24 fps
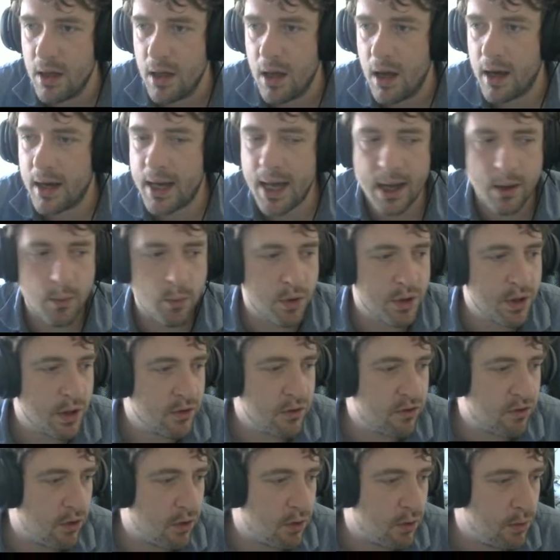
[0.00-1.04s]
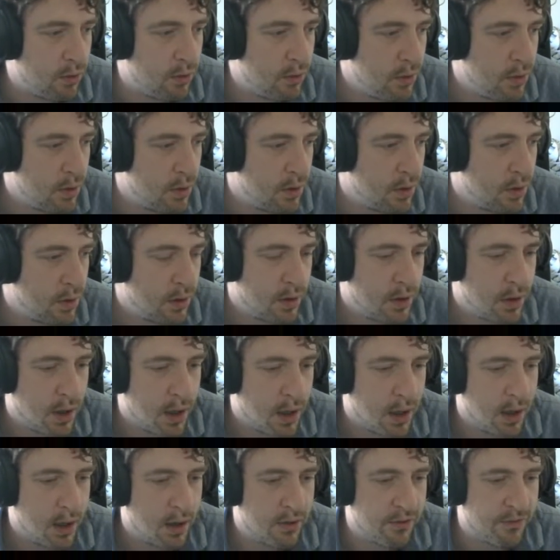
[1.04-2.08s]
Okay, what I'll do,
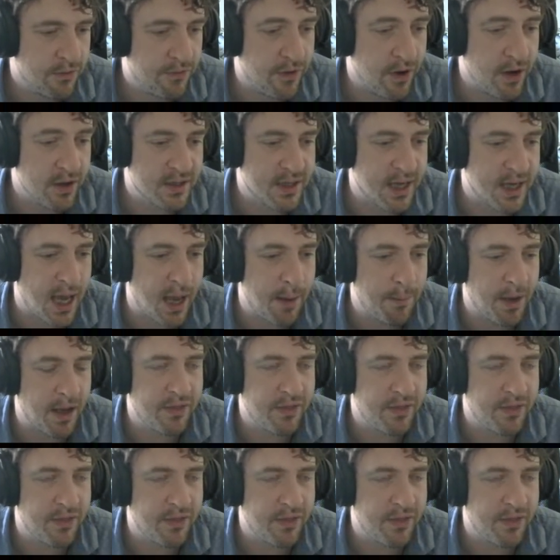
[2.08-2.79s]
the first game,